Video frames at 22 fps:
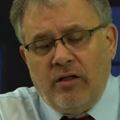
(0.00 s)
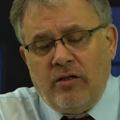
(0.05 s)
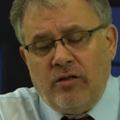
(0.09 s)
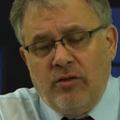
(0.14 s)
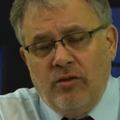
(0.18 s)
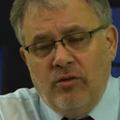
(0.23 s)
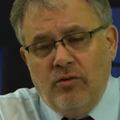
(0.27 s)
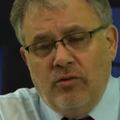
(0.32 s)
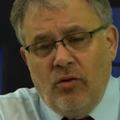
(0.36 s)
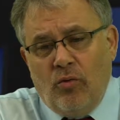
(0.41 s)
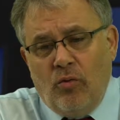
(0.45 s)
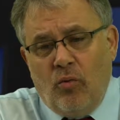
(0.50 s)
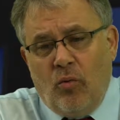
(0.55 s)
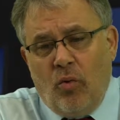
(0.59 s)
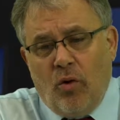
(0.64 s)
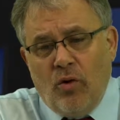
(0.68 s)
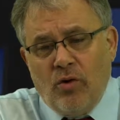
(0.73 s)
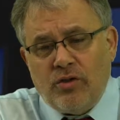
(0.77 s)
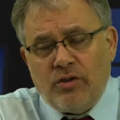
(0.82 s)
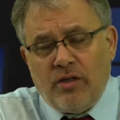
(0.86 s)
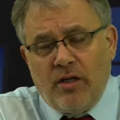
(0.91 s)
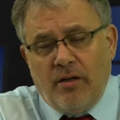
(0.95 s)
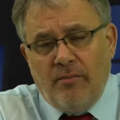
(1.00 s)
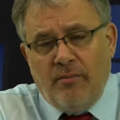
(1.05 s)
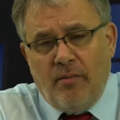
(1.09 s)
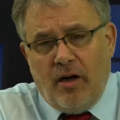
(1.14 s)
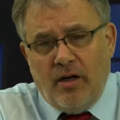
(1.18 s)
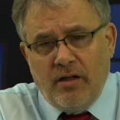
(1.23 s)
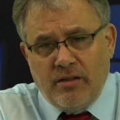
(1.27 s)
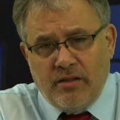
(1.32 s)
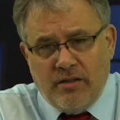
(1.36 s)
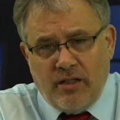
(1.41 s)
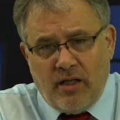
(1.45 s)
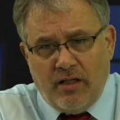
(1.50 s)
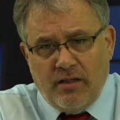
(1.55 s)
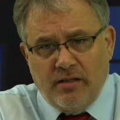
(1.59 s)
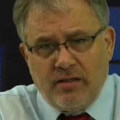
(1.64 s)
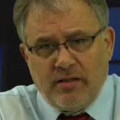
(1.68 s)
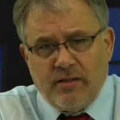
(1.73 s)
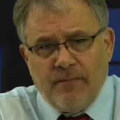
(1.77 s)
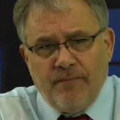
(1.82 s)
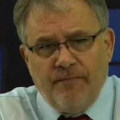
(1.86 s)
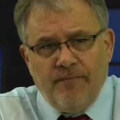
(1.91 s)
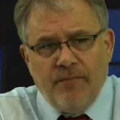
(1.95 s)
to the worst amongst
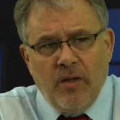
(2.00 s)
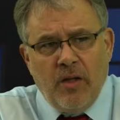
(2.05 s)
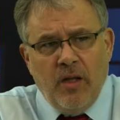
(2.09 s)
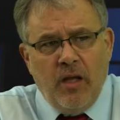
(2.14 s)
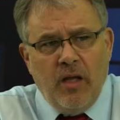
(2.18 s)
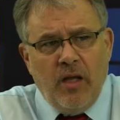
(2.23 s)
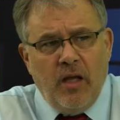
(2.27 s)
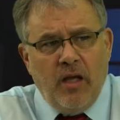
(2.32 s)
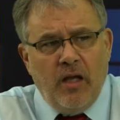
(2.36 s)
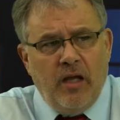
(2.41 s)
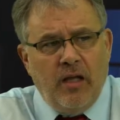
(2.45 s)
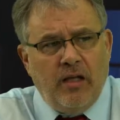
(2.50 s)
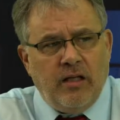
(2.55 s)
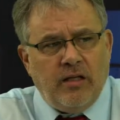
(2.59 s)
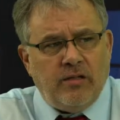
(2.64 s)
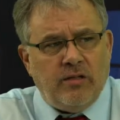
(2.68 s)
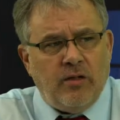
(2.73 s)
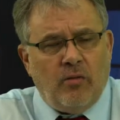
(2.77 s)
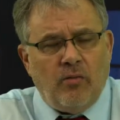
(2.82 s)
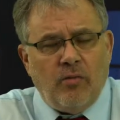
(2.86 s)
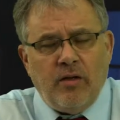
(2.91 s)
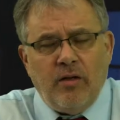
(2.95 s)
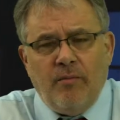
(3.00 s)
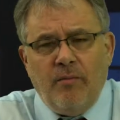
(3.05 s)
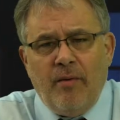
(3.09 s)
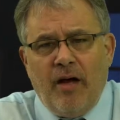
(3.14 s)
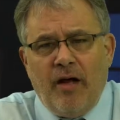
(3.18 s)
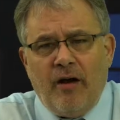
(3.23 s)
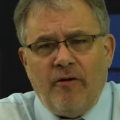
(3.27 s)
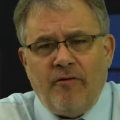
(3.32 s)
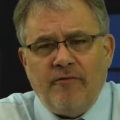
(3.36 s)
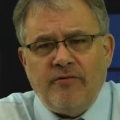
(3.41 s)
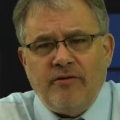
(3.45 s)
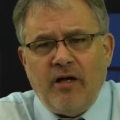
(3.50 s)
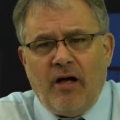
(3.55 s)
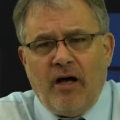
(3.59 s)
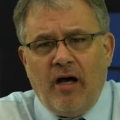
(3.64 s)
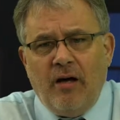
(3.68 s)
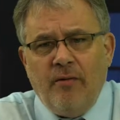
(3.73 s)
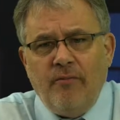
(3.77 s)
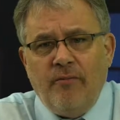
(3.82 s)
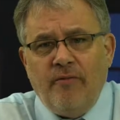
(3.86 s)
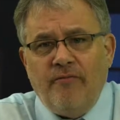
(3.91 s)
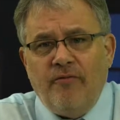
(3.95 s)
us, it is only a matter of
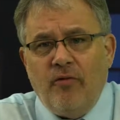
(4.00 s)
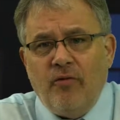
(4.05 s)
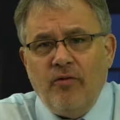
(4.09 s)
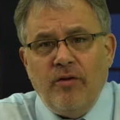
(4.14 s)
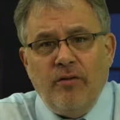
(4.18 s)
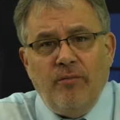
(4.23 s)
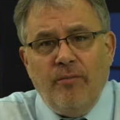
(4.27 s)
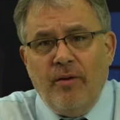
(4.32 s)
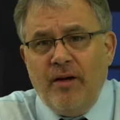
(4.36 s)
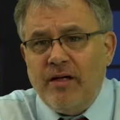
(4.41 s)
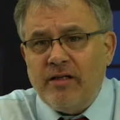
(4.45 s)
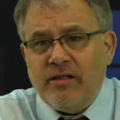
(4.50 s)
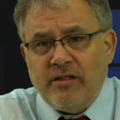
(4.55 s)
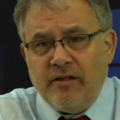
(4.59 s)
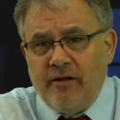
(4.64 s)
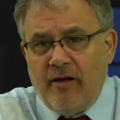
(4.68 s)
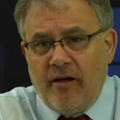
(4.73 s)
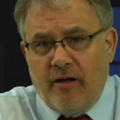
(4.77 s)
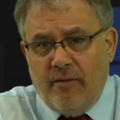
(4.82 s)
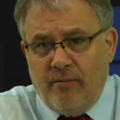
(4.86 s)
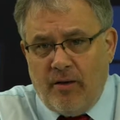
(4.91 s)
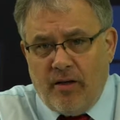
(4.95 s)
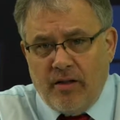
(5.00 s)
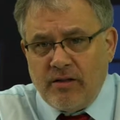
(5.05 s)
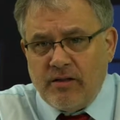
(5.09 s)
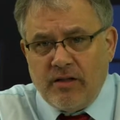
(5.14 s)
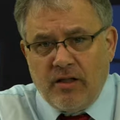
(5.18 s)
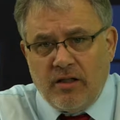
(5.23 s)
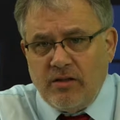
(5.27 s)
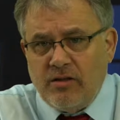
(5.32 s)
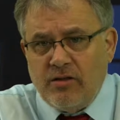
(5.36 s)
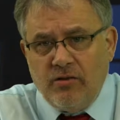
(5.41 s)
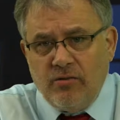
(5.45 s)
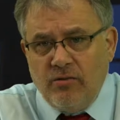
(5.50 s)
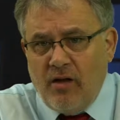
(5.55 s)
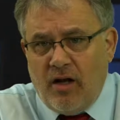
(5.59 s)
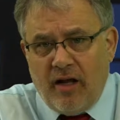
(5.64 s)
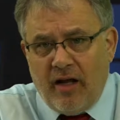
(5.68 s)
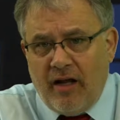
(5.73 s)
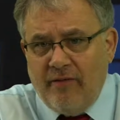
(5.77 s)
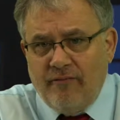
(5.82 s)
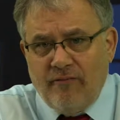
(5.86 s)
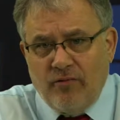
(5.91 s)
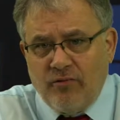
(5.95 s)
time before the best amongst us do not
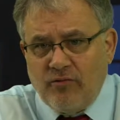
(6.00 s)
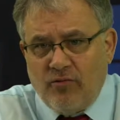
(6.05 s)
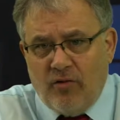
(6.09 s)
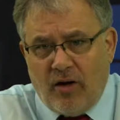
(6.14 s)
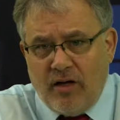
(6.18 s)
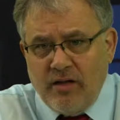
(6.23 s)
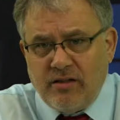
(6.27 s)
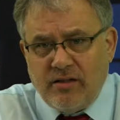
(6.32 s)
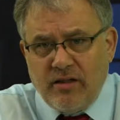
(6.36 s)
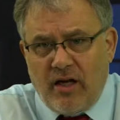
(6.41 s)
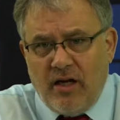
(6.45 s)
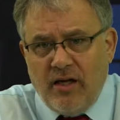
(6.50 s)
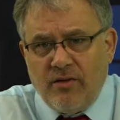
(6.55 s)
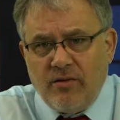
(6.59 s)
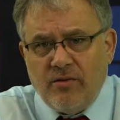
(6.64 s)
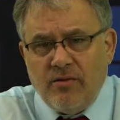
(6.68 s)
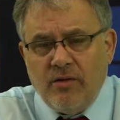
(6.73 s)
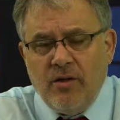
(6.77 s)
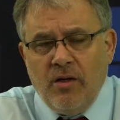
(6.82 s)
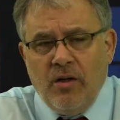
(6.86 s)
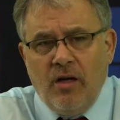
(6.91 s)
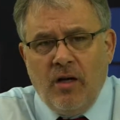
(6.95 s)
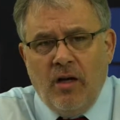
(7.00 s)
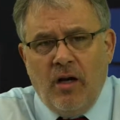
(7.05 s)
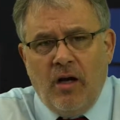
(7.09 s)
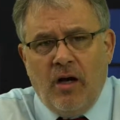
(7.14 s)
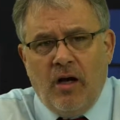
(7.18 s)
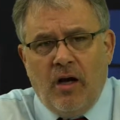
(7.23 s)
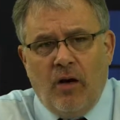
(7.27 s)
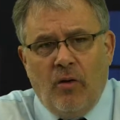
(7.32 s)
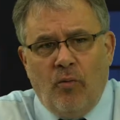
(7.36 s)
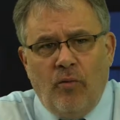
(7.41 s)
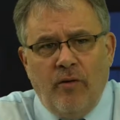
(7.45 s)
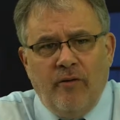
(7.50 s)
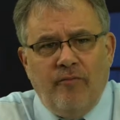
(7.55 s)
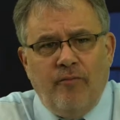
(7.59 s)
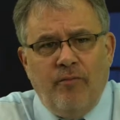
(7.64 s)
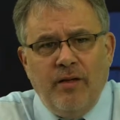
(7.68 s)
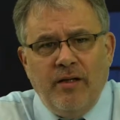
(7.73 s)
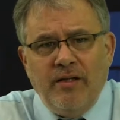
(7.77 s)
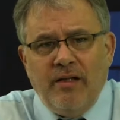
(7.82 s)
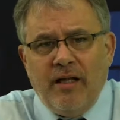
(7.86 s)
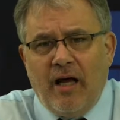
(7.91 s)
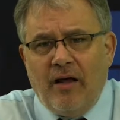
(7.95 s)
have those rights either. We've
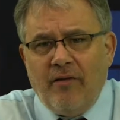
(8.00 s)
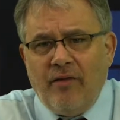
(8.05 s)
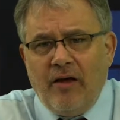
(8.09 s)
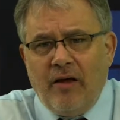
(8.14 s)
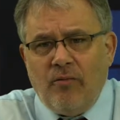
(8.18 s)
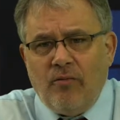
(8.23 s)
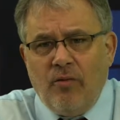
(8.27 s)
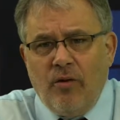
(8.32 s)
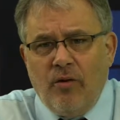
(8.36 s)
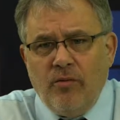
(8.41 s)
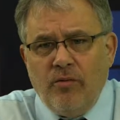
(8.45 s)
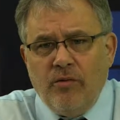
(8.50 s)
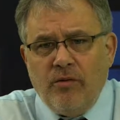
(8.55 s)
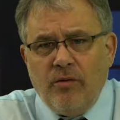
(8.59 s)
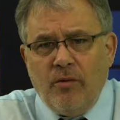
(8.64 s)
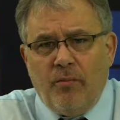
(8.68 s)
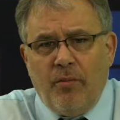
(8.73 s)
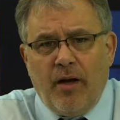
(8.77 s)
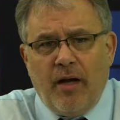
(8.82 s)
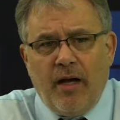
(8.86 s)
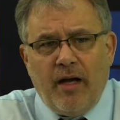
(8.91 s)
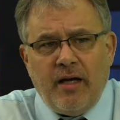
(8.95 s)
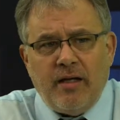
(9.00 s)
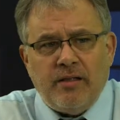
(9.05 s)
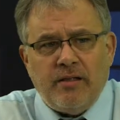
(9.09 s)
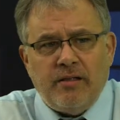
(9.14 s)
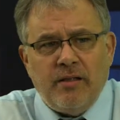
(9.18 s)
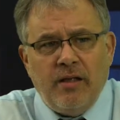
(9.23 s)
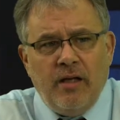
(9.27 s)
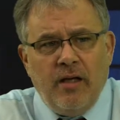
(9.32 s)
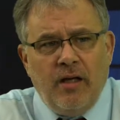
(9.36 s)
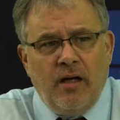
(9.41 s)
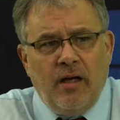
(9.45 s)
been down that road in the past.